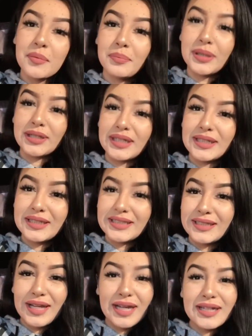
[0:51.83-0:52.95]
But
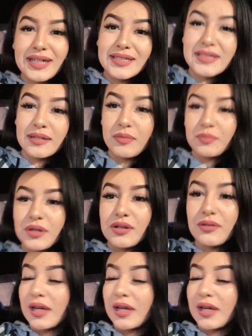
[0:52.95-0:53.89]
yeah guys, I'm gonna bring you